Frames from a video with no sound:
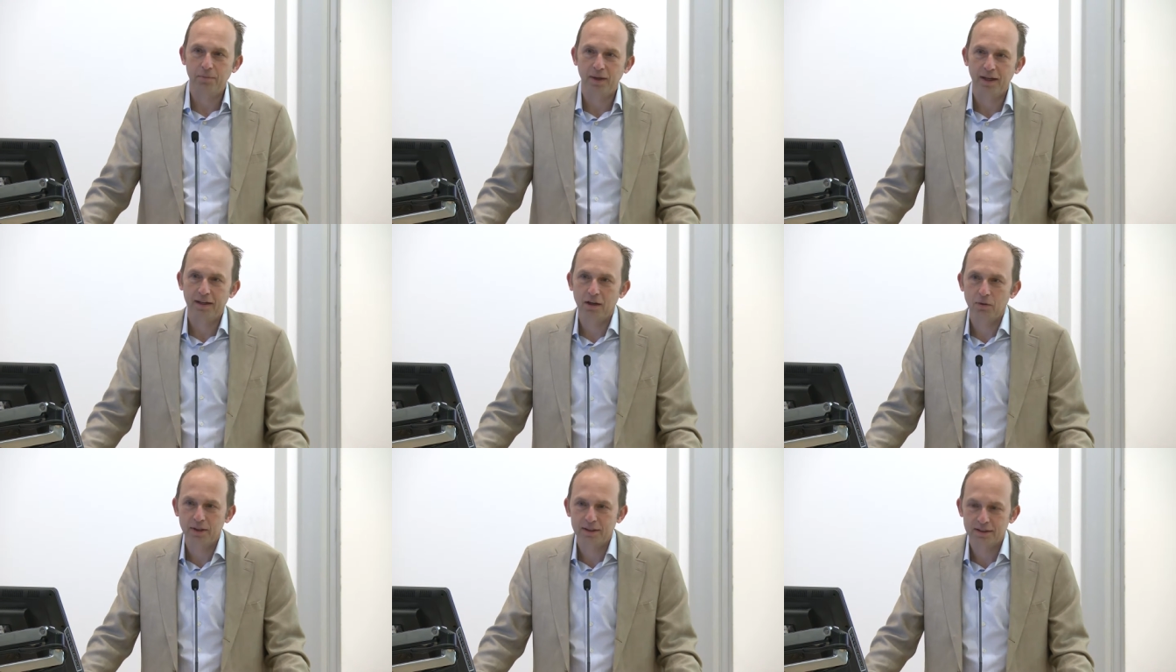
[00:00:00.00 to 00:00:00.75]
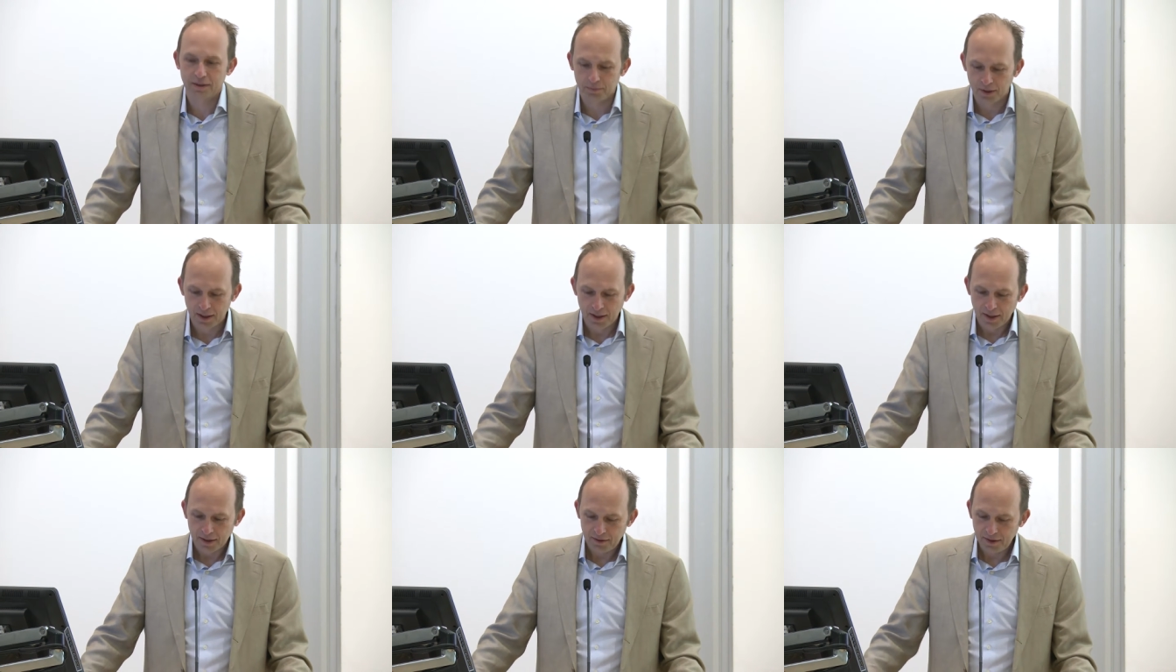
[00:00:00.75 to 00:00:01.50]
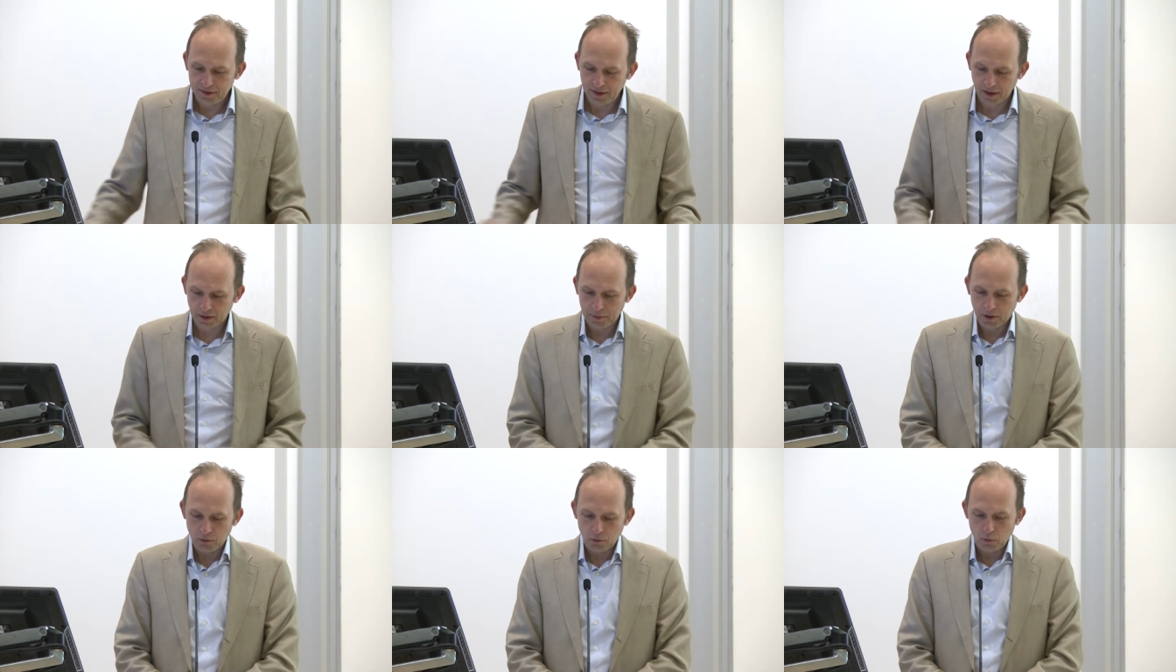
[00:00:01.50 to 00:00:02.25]
But I go into some detail
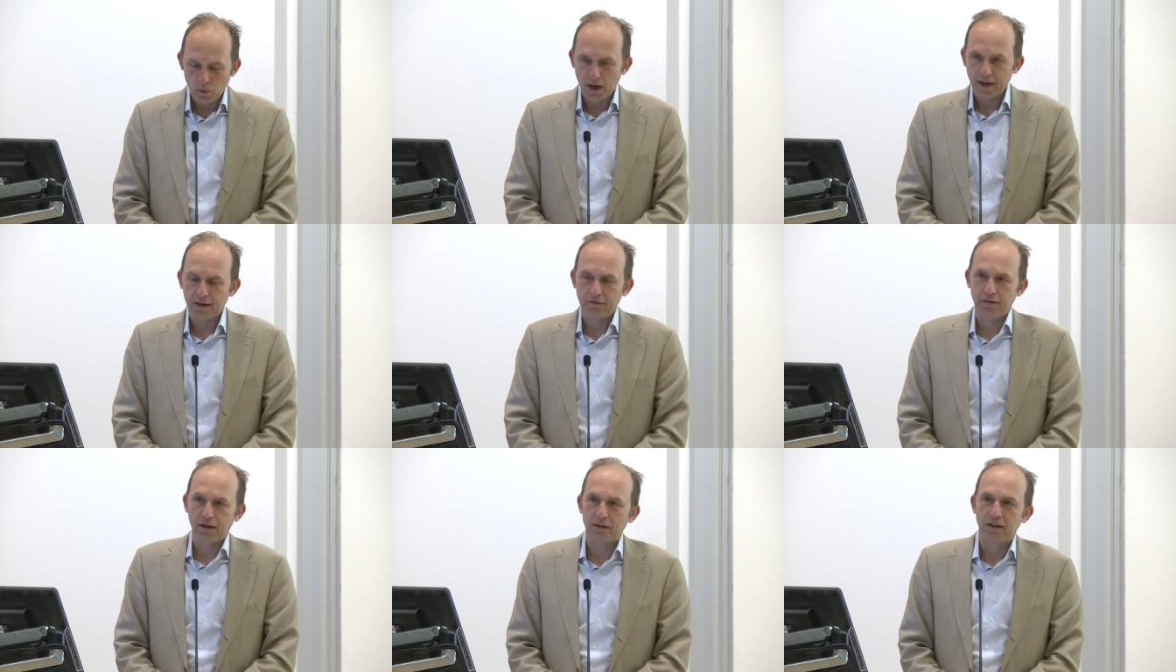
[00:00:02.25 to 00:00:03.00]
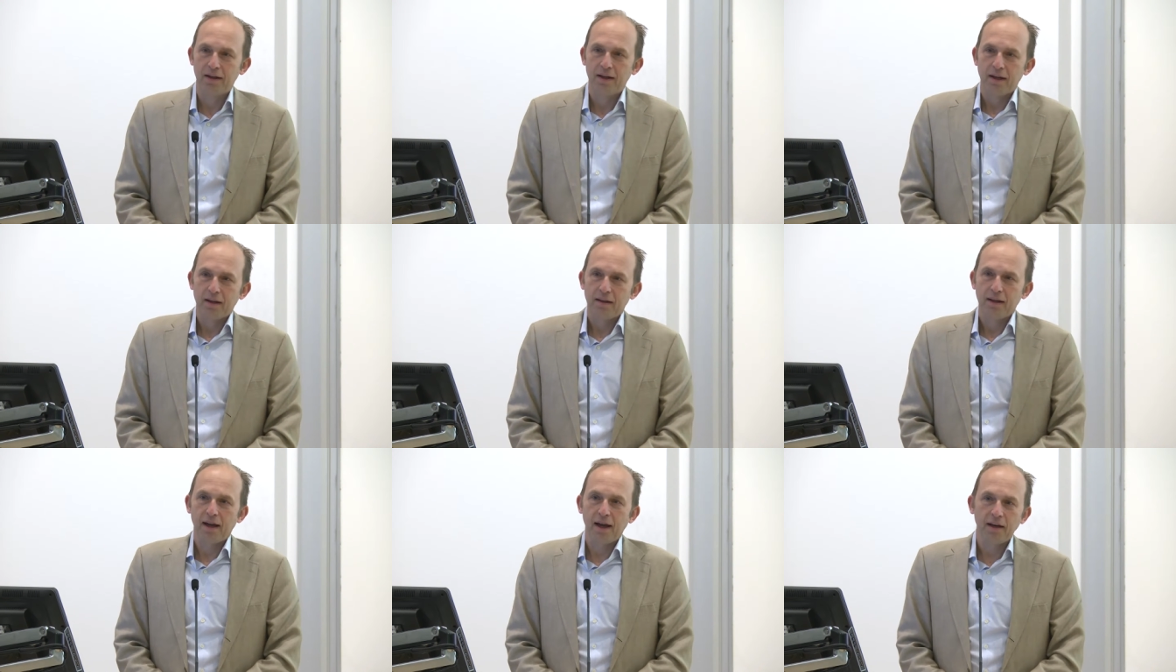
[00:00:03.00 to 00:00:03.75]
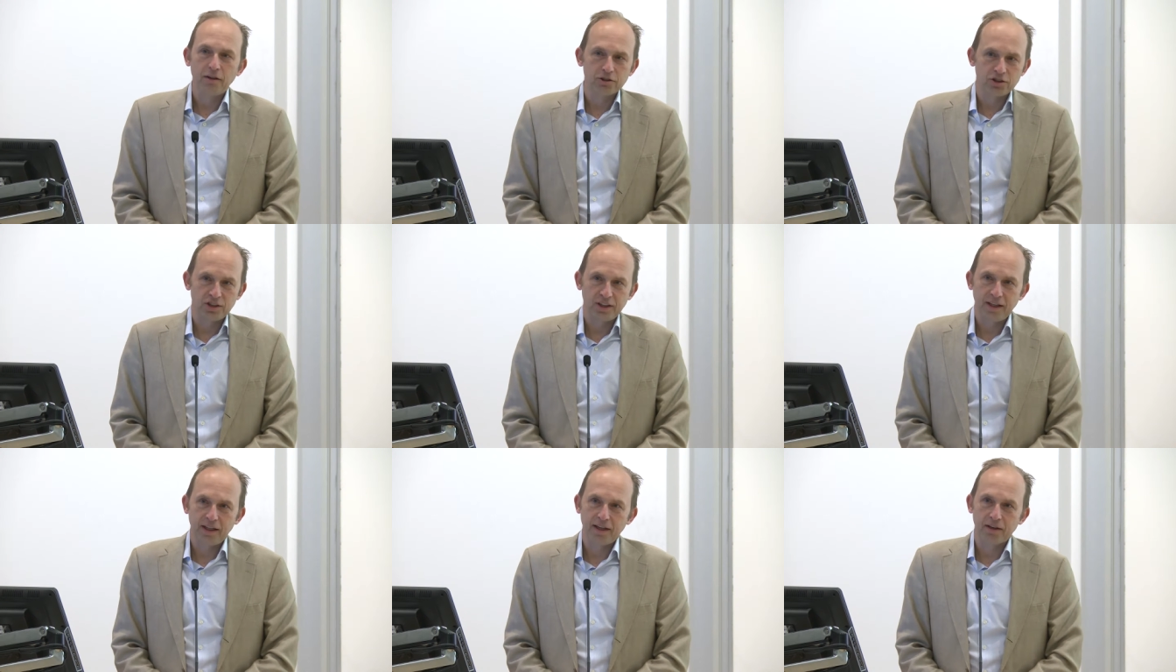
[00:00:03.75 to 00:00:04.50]
about why I felt the energy
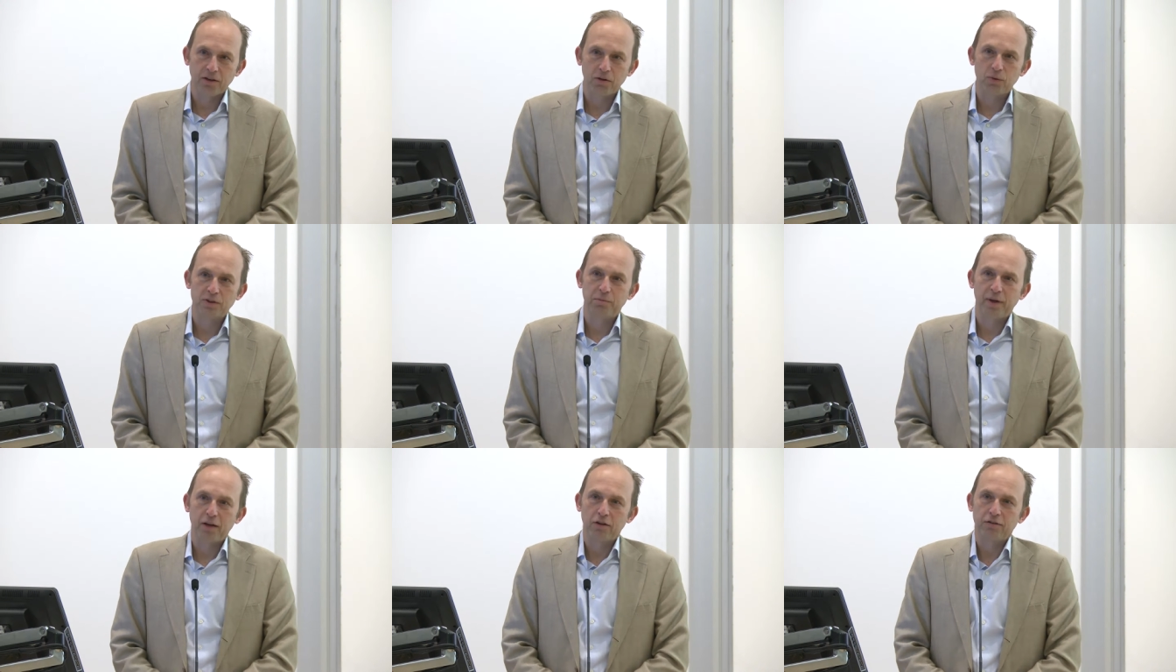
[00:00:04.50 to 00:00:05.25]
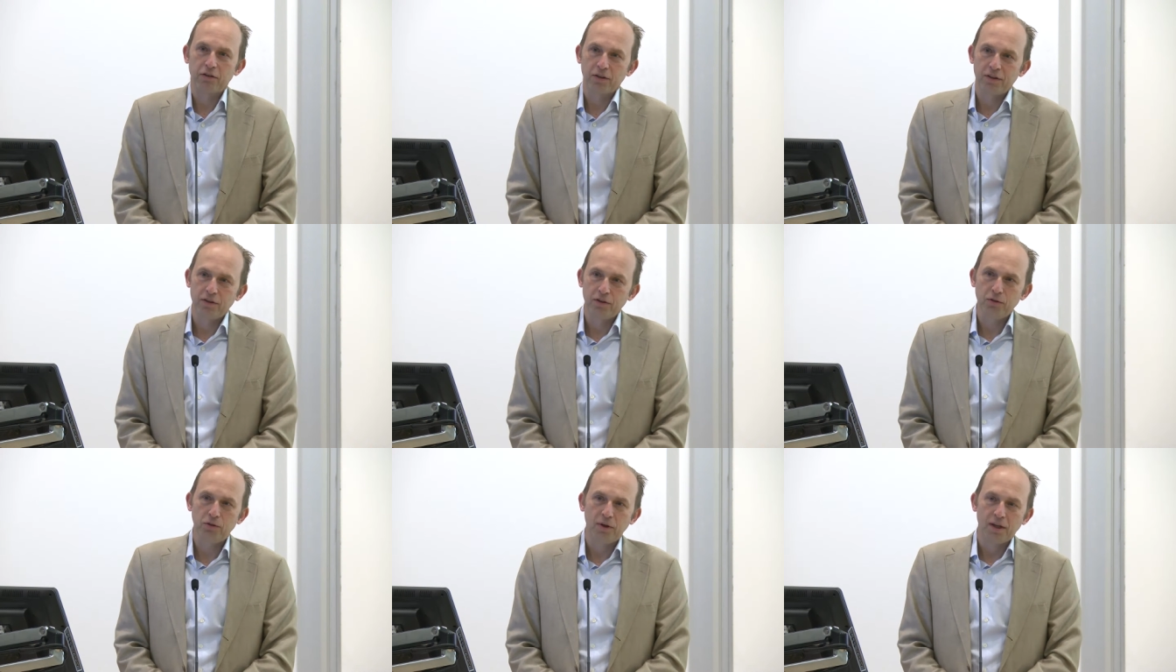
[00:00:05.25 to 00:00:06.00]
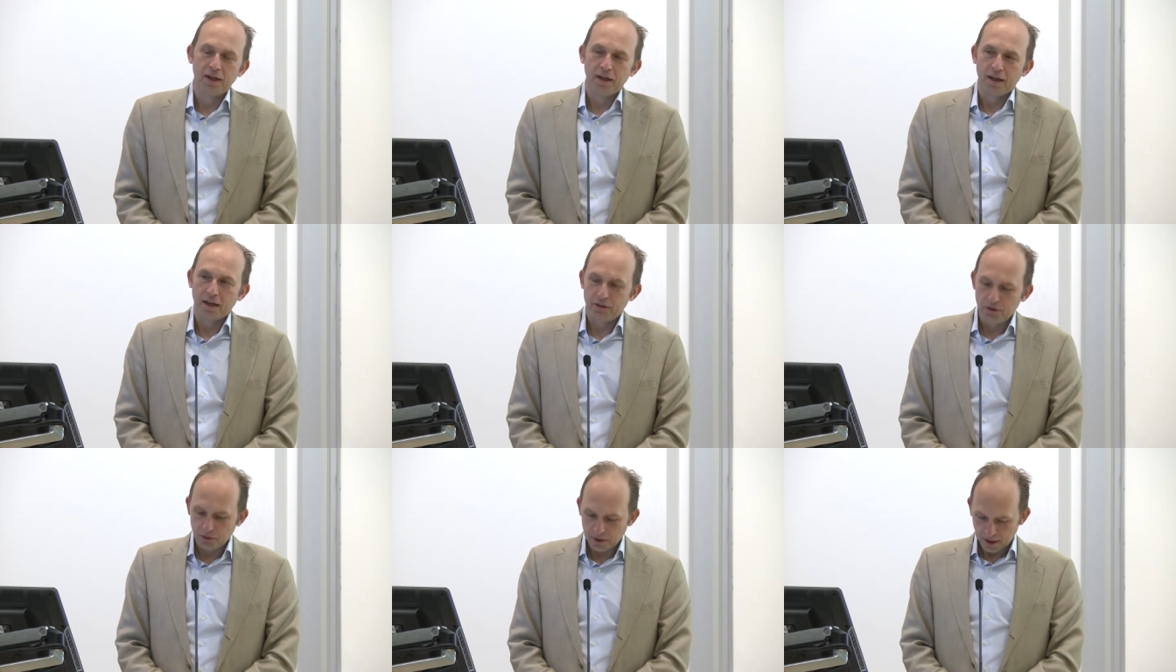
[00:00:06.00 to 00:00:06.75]
here was better for a new a
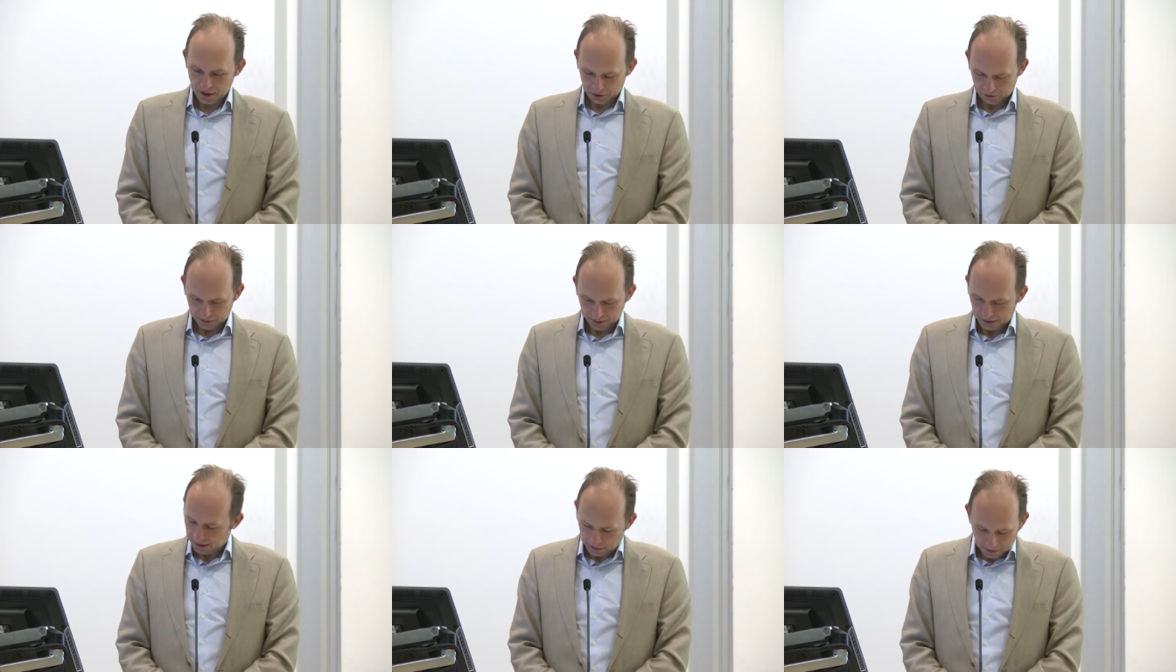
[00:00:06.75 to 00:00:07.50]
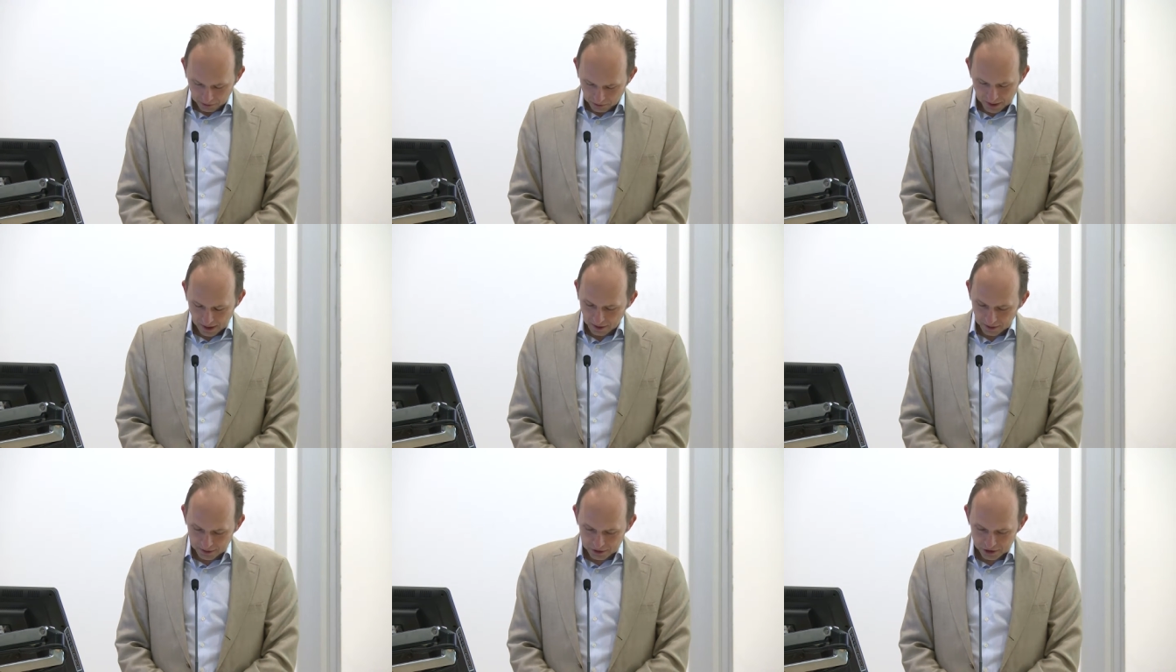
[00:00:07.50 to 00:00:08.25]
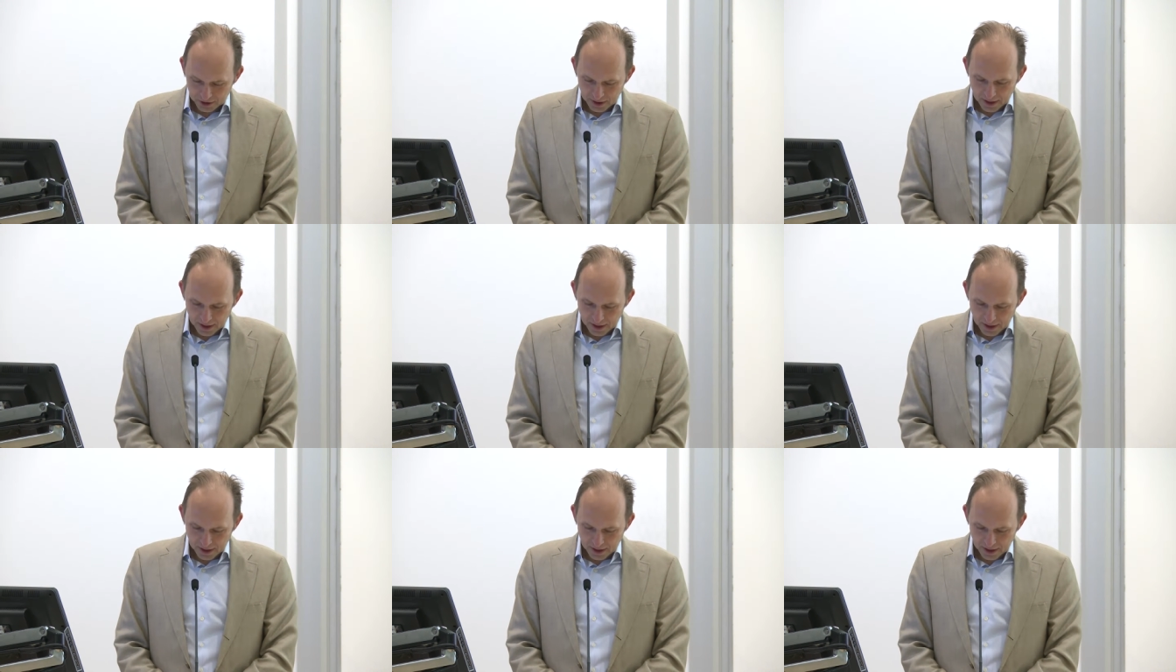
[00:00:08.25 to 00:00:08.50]
new country, a, new college,